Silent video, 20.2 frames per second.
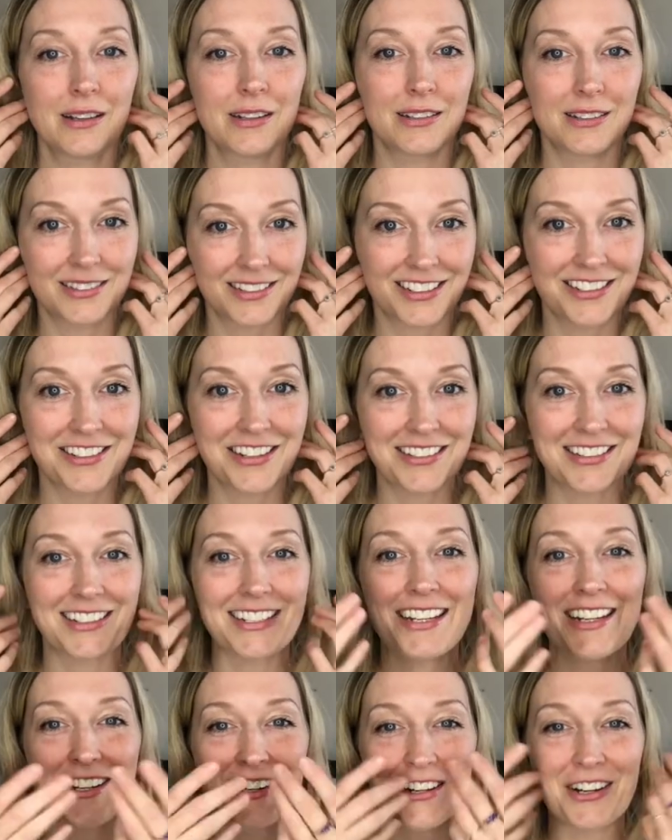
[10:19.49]
and it's
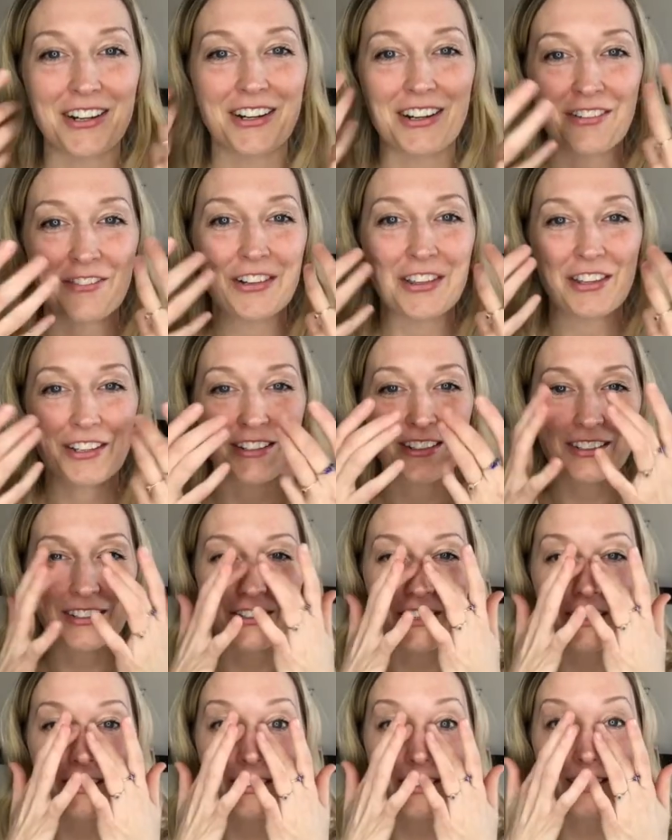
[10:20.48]
congested here and everything's
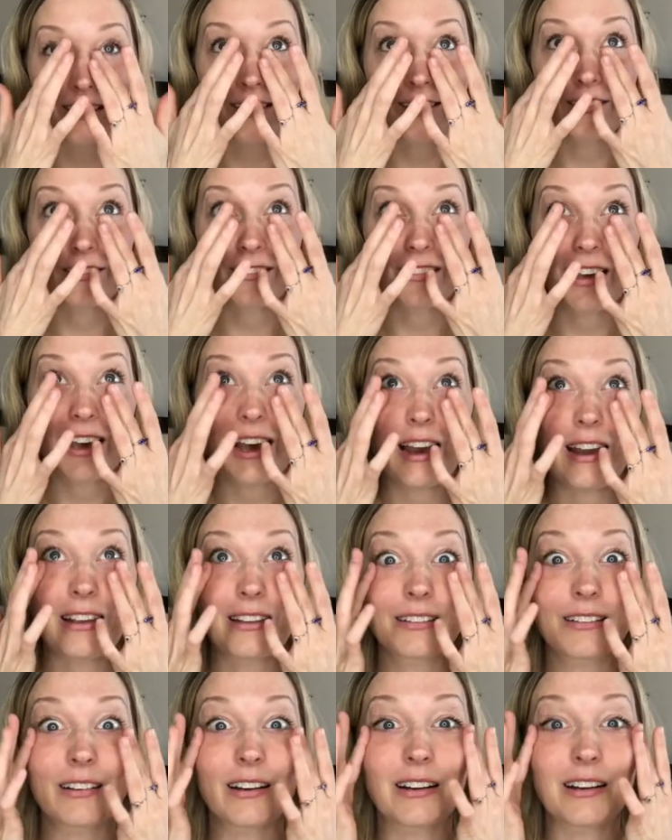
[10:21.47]
congested, so the
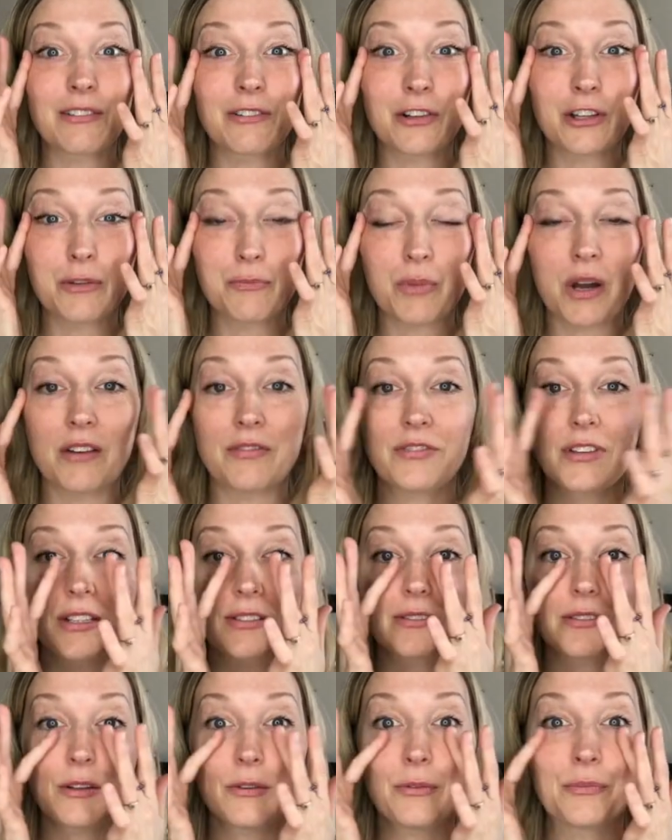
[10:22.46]
eyes are getting really
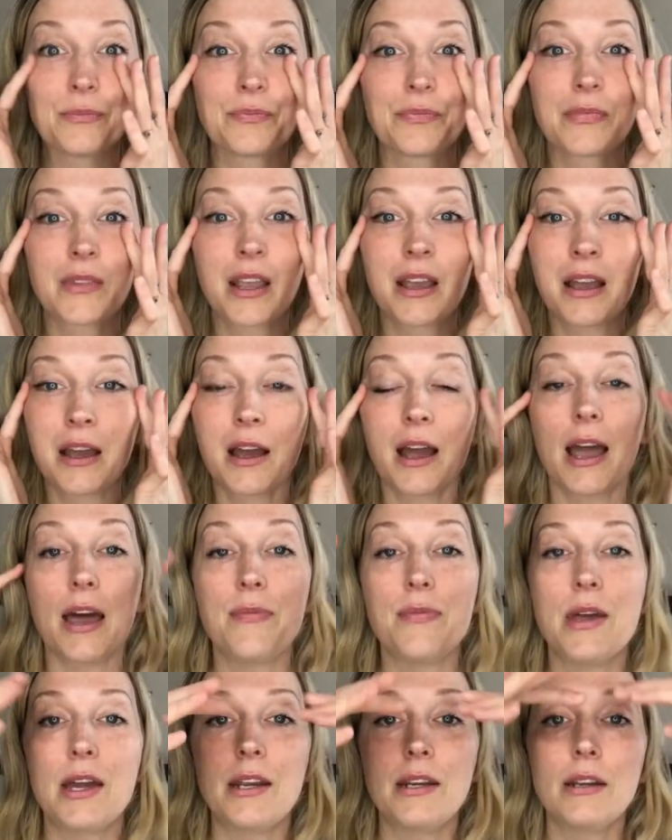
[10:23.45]
puffy. So,
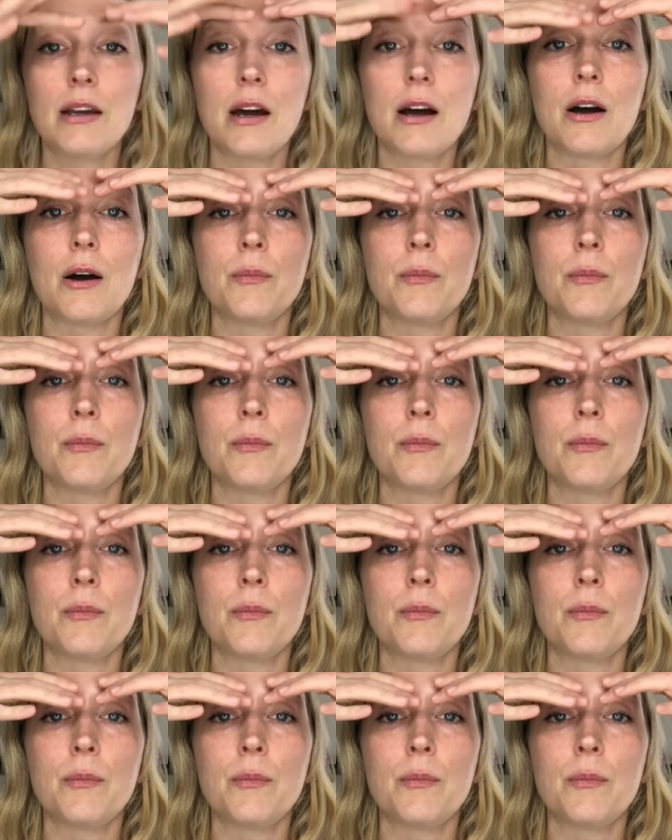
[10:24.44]
and then